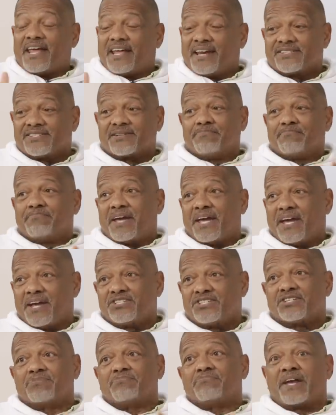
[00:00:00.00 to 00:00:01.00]
that is a
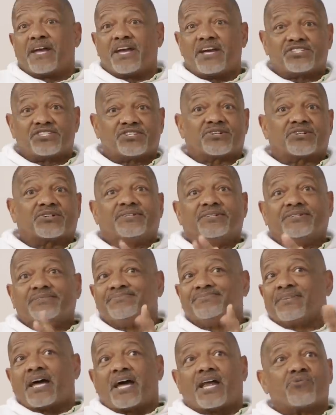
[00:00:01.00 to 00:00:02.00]
major, major,
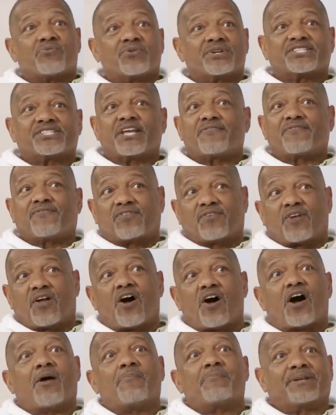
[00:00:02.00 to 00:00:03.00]
I don't want to say
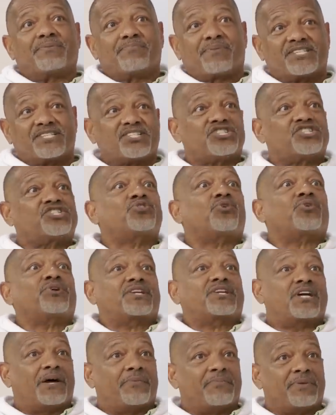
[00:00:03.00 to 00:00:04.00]
flaw, but, but it's a
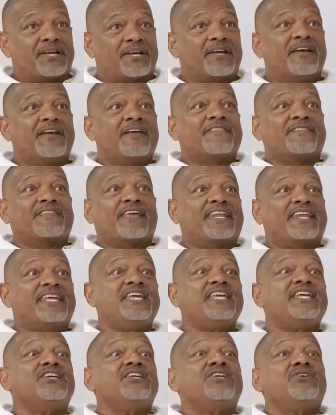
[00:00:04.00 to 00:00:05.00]
shortcoming that
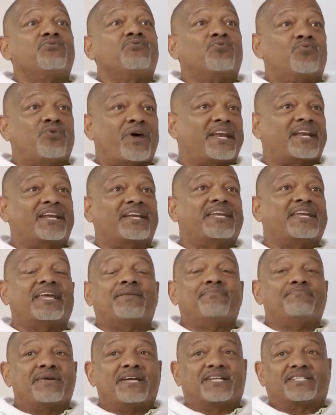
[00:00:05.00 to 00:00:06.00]
he readily
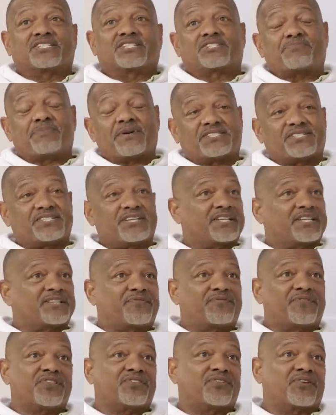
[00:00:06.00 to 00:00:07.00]
admits, especially at the
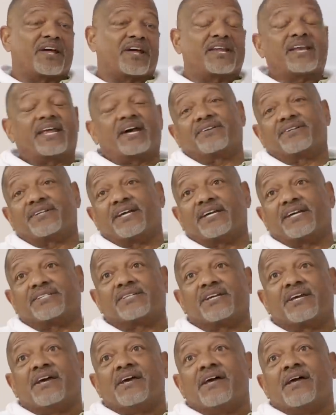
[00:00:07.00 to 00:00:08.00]
free throw line
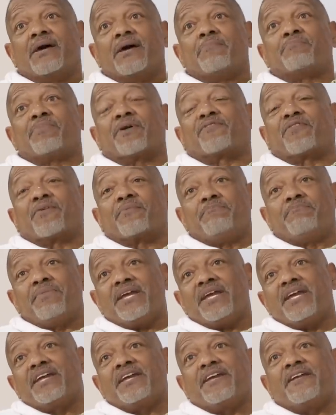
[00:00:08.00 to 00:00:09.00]
nowadays. But for
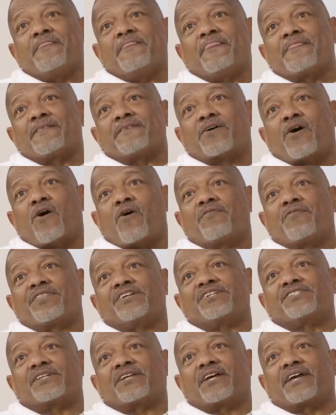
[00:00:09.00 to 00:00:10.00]
me, over
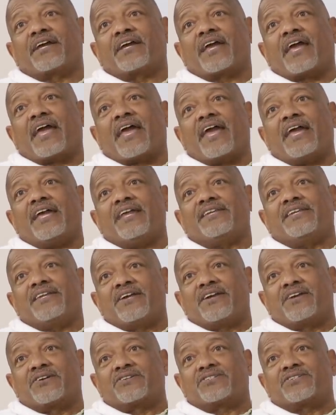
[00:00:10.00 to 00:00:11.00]
these eight
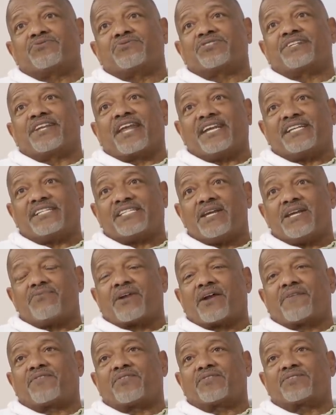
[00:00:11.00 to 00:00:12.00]
years, he was 19
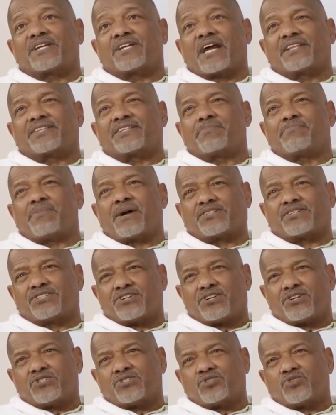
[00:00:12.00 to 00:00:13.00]
when I first got there, about to
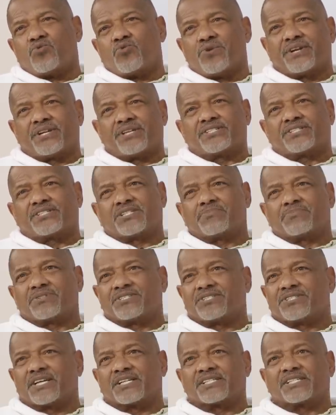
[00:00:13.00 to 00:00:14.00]
turn 20 December
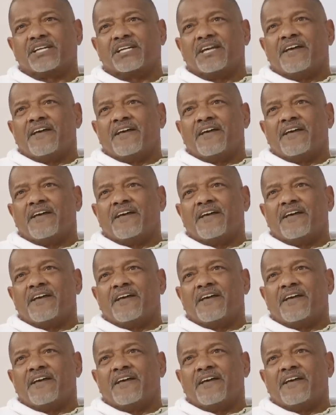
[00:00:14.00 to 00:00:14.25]
6th,